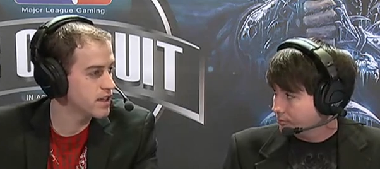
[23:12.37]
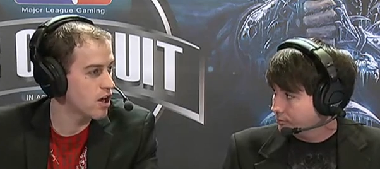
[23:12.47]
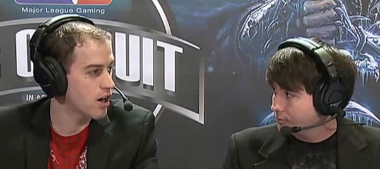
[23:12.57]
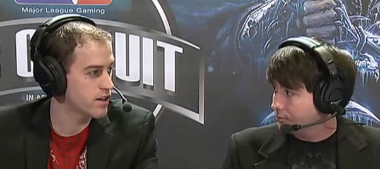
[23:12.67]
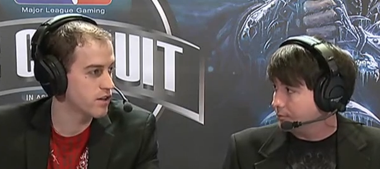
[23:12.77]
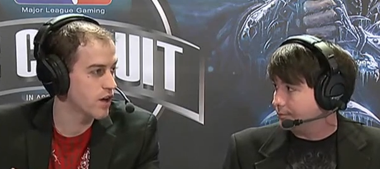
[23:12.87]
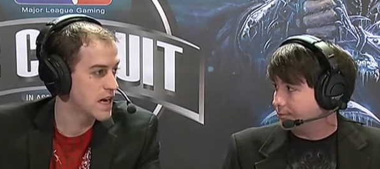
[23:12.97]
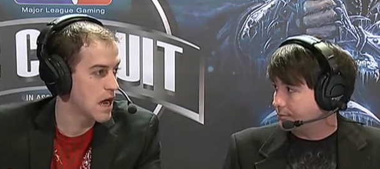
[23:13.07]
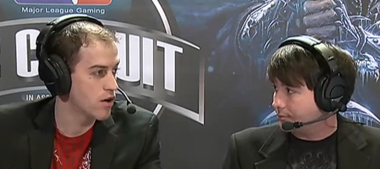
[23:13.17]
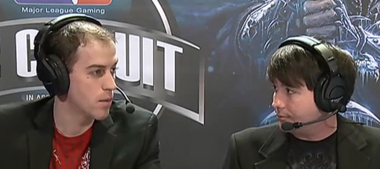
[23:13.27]
Speaker 1: locked in right
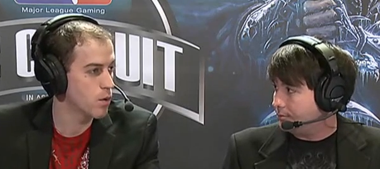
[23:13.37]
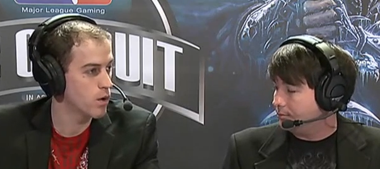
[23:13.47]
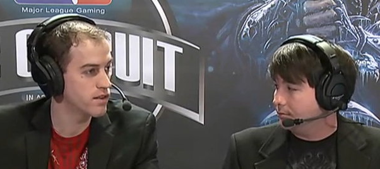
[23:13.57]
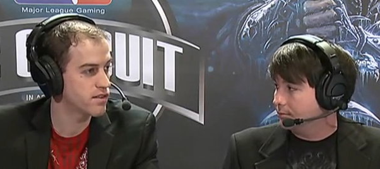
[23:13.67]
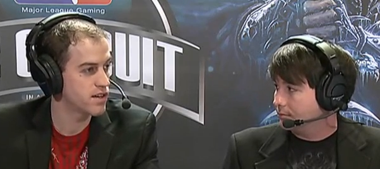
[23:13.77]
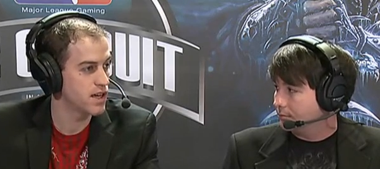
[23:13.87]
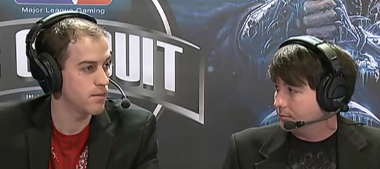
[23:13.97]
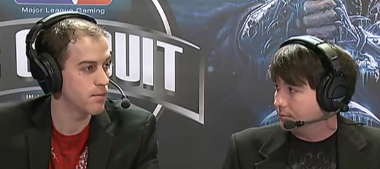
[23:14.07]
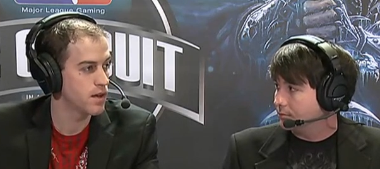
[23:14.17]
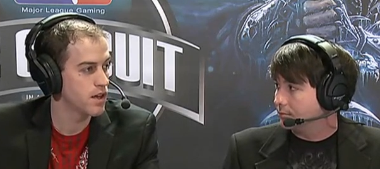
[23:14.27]
now. Number one's
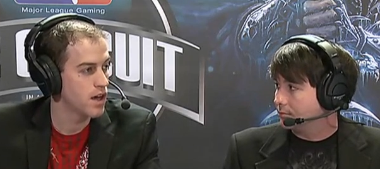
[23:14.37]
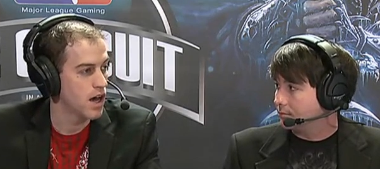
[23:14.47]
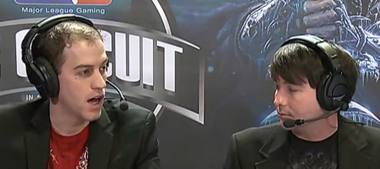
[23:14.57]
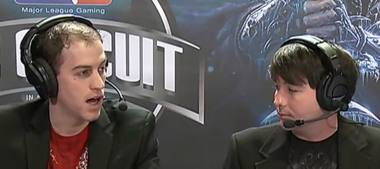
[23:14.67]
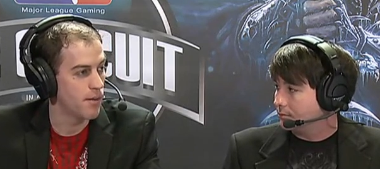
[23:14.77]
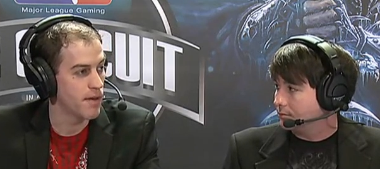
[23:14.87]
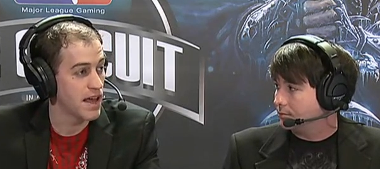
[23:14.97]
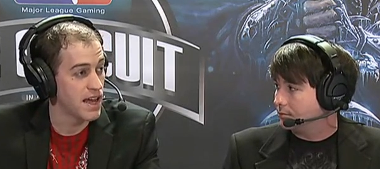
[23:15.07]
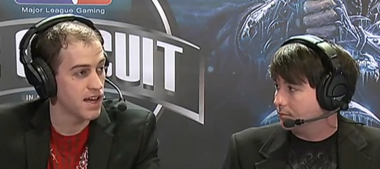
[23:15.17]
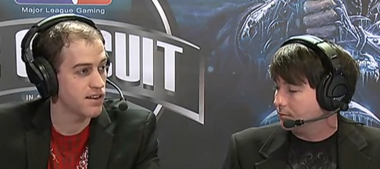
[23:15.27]
team, um,
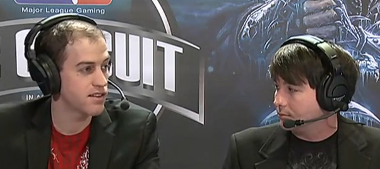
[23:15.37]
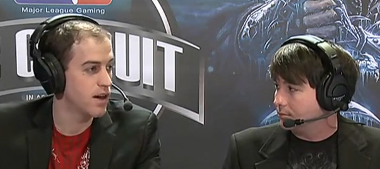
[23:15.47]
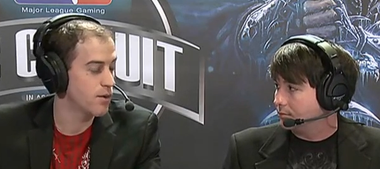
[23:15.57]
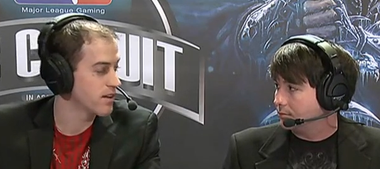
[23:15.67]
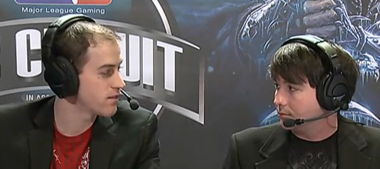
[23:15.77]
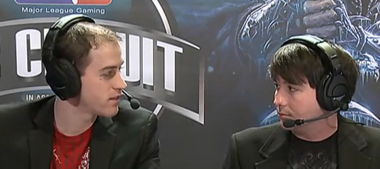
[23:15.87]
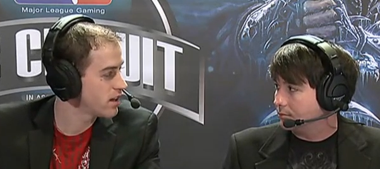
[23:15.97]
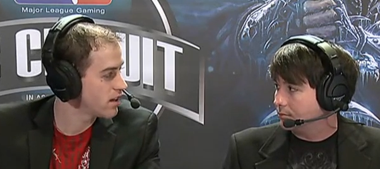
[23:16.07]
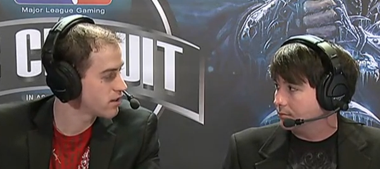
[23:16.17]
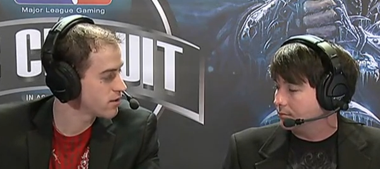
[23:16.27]
and now we have
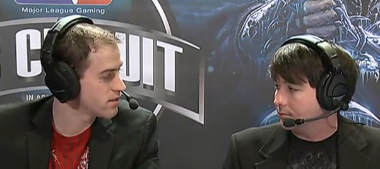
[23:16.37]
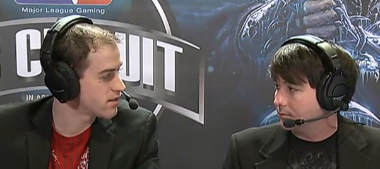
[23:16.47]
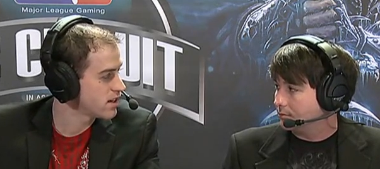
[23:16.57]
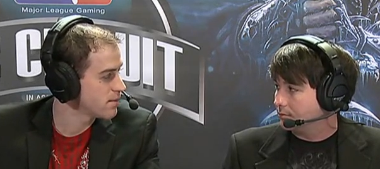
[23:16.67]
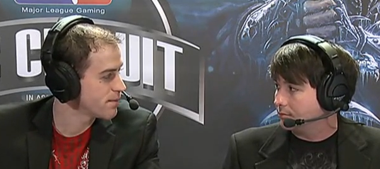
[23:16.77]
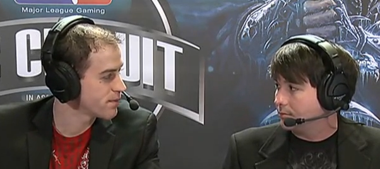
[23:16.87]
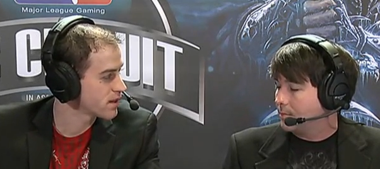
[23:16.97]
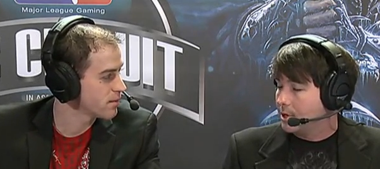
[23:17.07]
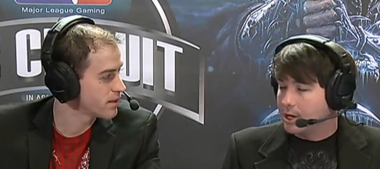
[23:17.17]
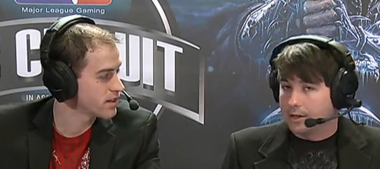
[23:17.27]
Toza's team
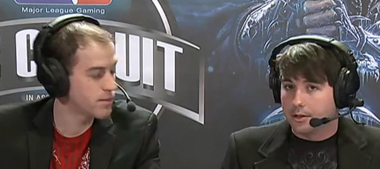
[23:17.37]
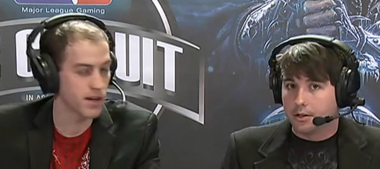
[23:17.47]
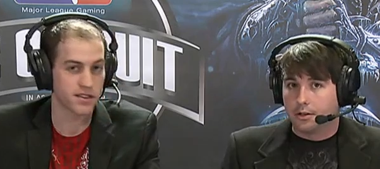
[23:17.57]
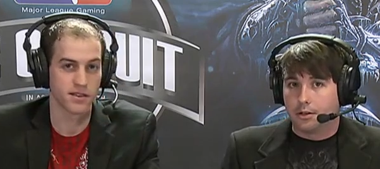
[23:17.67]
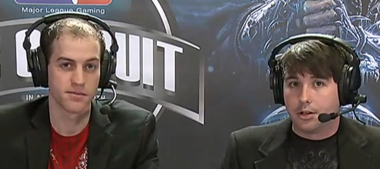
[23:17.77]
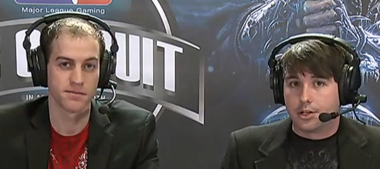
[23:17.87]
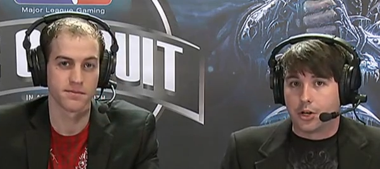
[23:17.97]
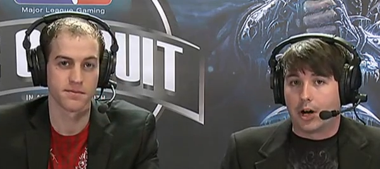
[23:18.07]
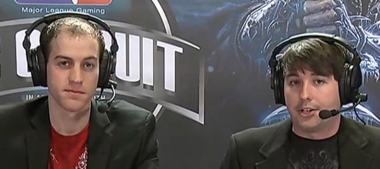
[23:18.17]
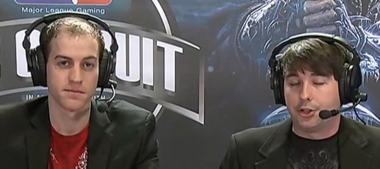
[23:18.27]
completely picked.
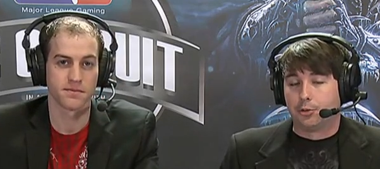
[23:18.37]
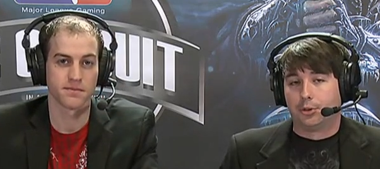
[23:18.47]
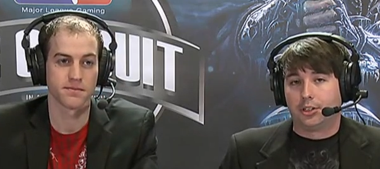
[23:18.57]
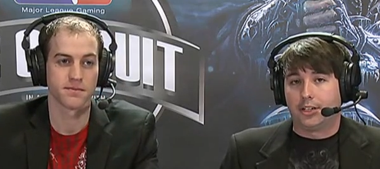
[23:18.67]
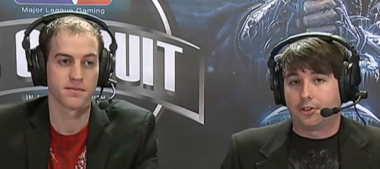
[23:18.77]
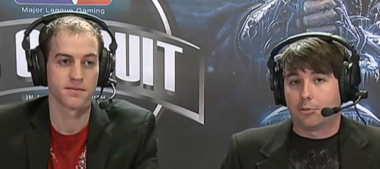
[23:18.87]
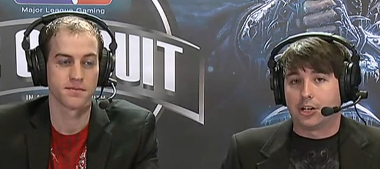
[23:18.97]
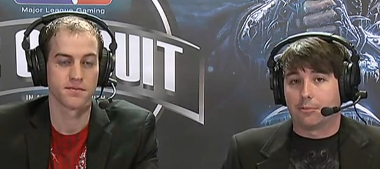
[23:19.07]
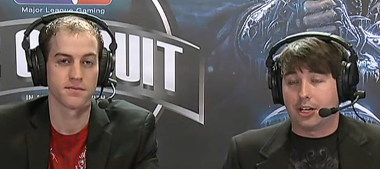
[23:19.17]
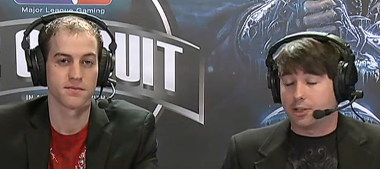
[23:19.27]
Speaker 2: So I do believe
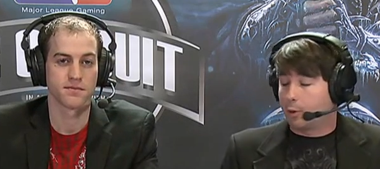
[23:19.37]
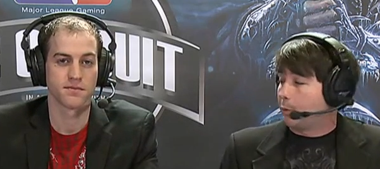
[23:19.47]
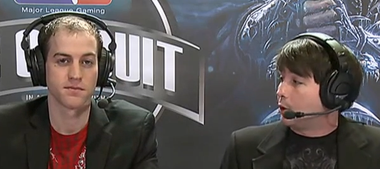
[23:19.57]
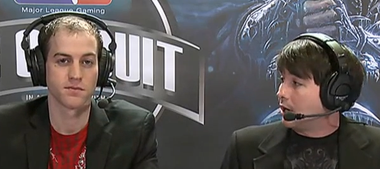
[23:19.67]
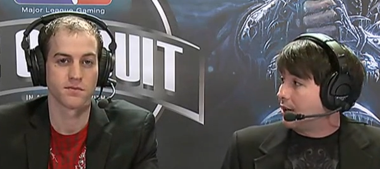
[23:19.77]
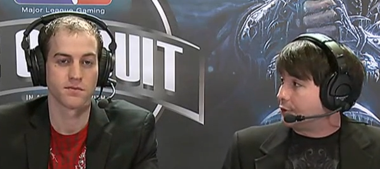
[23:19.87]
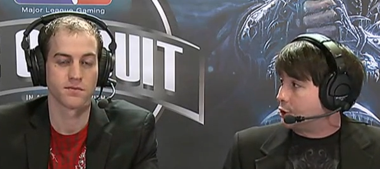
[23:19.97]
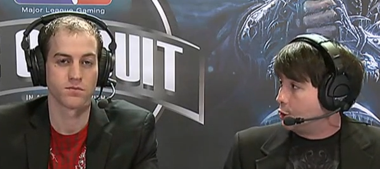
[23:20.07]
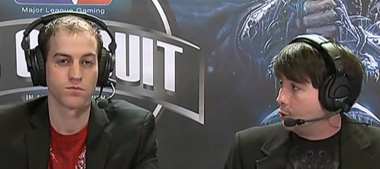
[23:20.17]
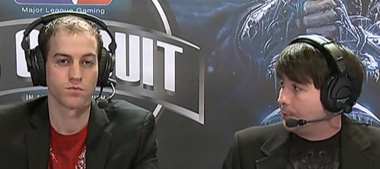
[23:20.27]
coming up next we will have
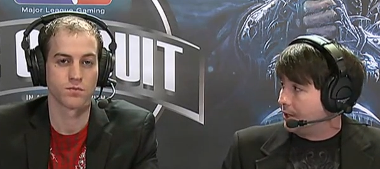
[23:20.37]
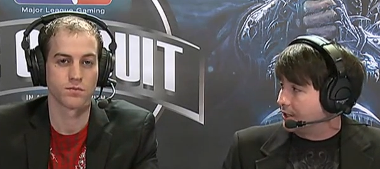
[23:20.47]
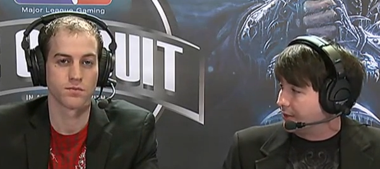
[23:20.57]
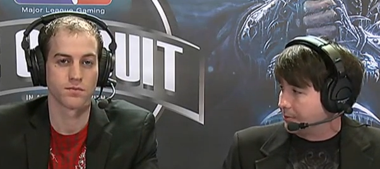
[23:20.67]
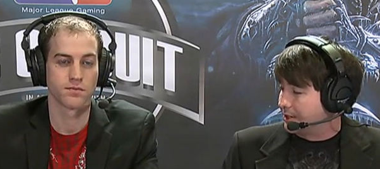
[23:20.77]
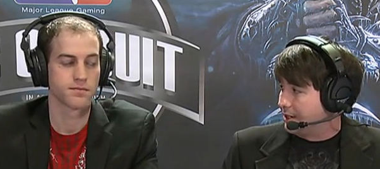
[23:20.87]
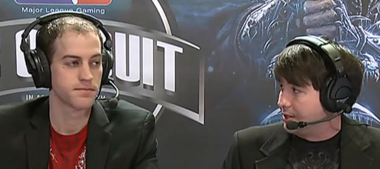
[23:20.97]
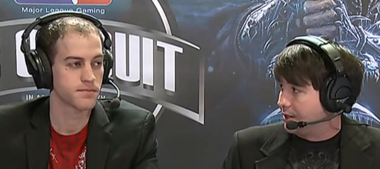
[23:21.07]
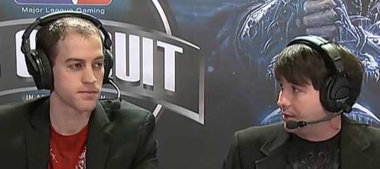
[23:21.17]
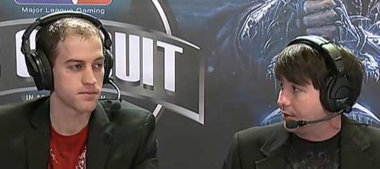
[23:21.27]
two picks from Ski
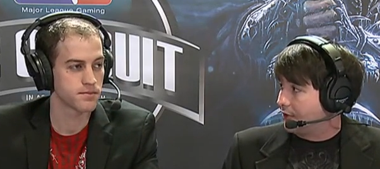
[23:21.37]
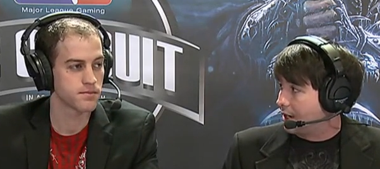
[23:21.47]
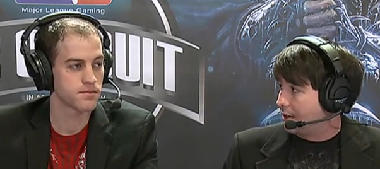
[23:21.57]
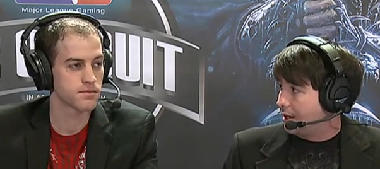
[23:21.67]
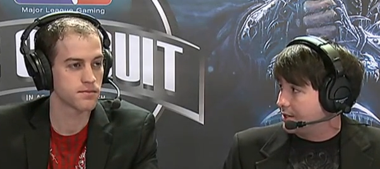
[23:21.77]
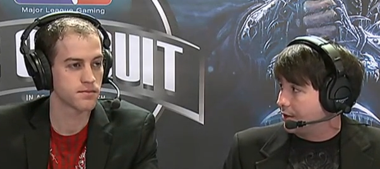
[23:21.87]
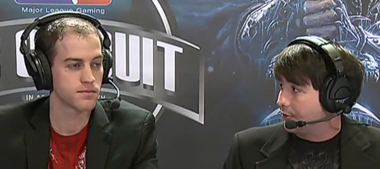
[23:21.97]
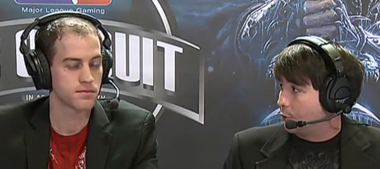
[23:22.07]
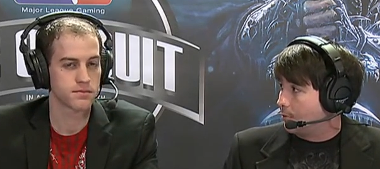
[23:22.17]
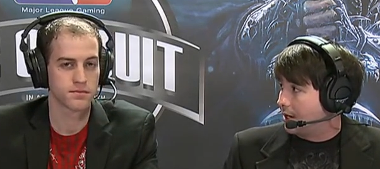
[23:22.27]
G to finalize their
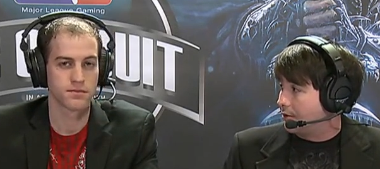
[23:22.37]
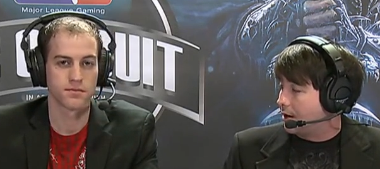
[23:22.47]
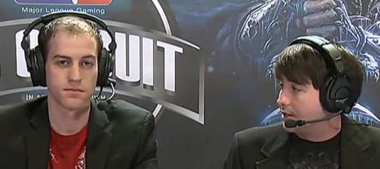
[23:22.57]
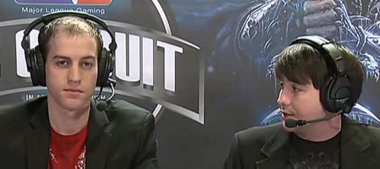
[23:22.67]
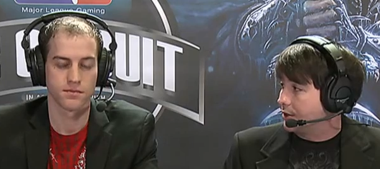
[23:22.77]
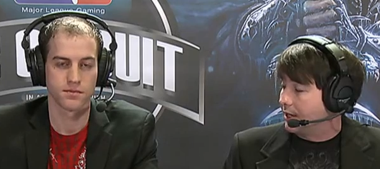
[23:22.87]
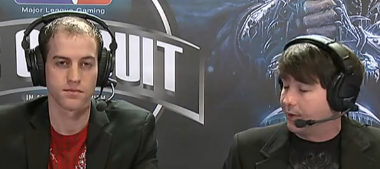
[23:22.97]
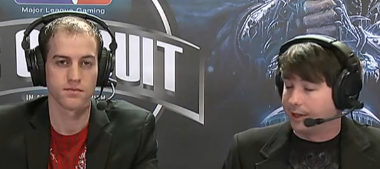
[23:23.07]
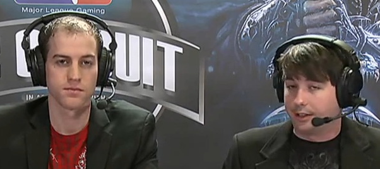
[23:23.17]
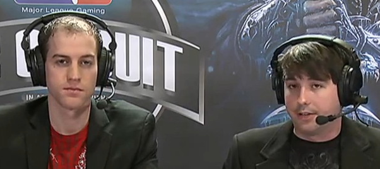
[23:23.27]
four-man roster,
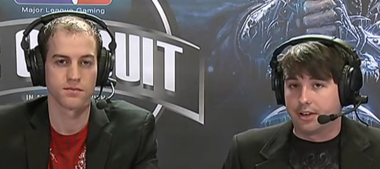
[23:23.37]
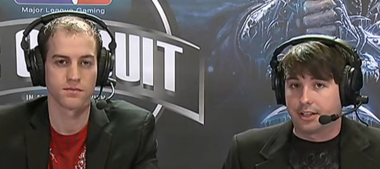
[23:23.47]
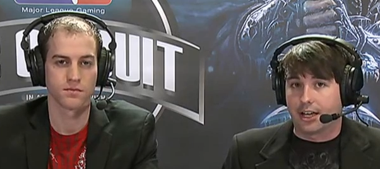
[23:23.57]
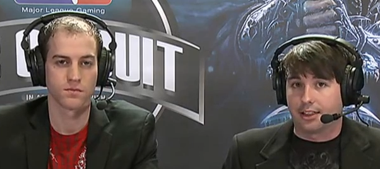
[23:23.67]
and then leaving that